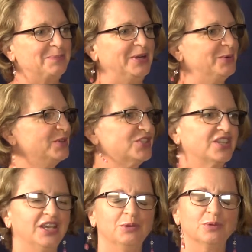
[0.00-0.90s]
But it
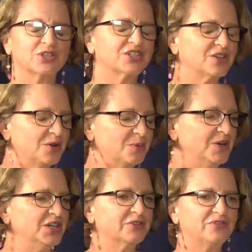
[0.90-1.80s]
was so
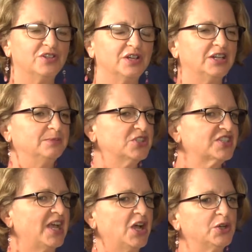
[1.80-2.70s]
wonderful,
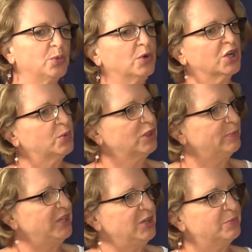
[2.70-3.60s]
just how to work with
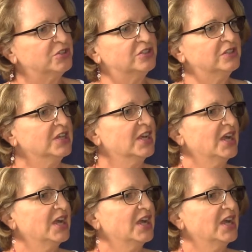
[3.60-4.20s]
people,